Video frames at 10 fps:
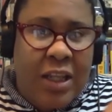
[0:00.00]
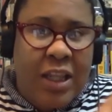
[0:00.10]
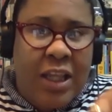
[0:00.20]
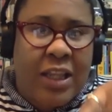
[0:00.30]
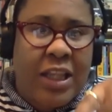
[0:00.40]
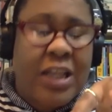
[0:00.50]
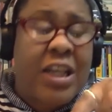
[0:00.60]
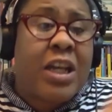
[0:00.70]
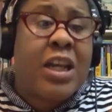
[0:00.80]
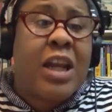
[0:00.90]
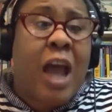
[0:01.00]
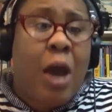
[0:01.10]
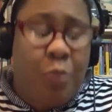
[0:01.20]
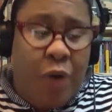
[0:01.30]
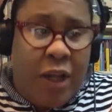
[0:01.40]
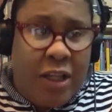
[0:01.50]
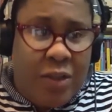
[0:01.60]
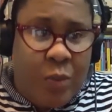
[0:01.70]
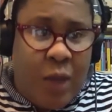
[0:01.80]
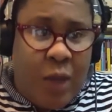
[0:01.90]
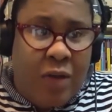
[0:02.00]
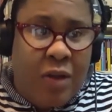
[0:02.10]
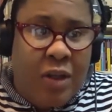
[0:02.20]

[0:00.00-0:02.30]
They did it in Outbreak as well,